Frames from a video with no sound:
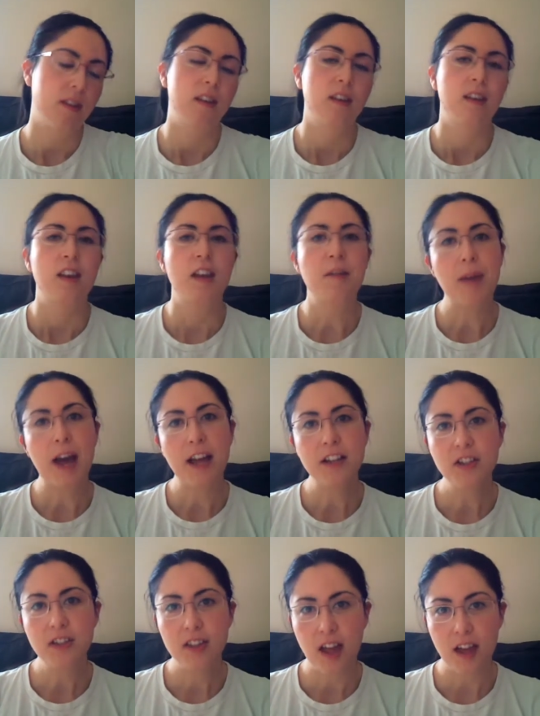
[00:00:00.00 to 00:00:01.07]

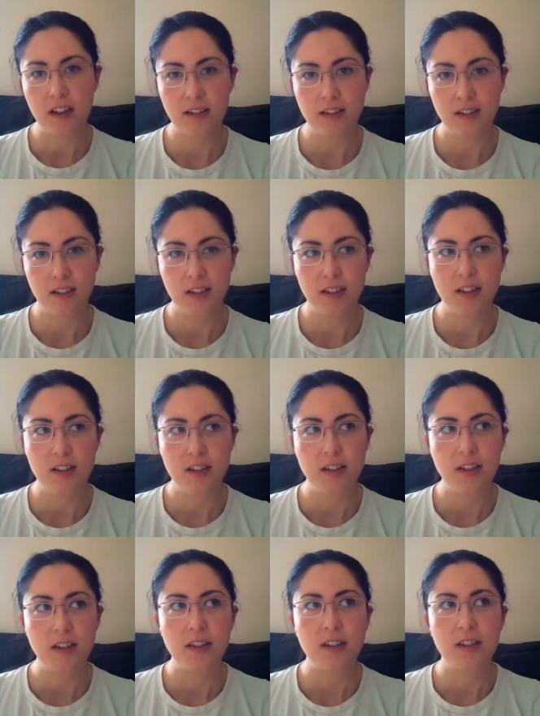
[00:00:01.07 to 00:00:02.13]
imagine that
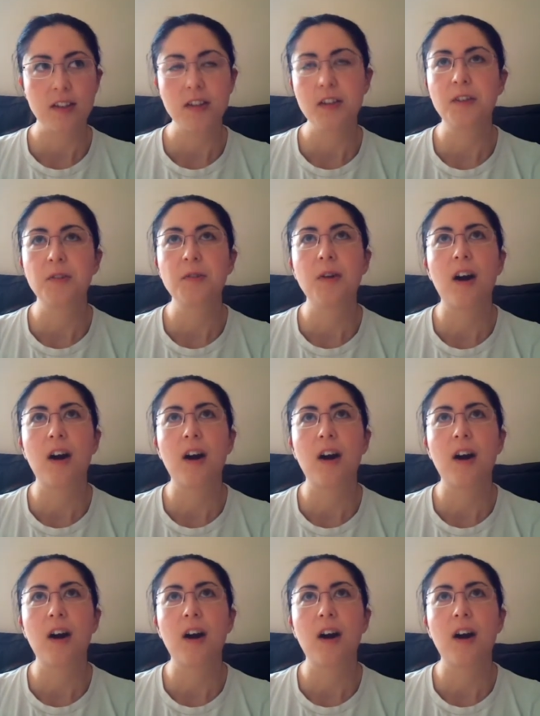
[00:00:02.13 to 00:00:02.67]
you